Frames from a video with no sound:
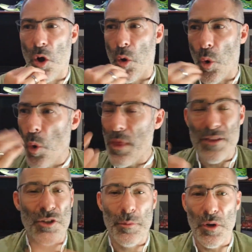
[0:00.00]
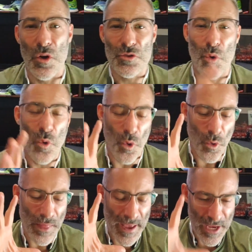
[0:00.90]
All that's going to be lost. All
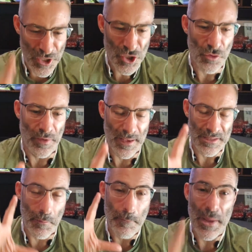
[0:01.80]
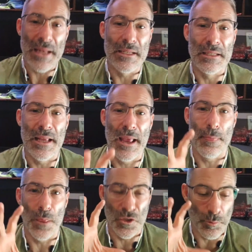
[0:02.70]
that history that's embedded
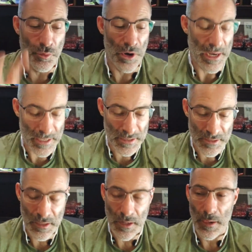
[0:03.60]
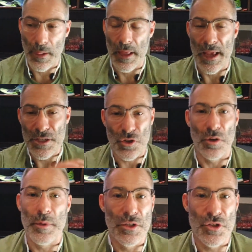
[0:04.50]
in those bricks is going
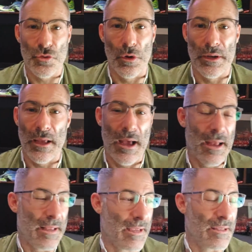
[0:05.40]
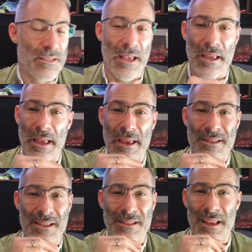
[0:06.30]
to be destroyed, and it
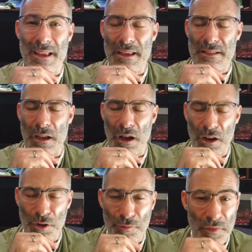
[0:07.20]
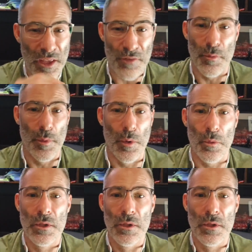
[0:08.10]
is unforgivable.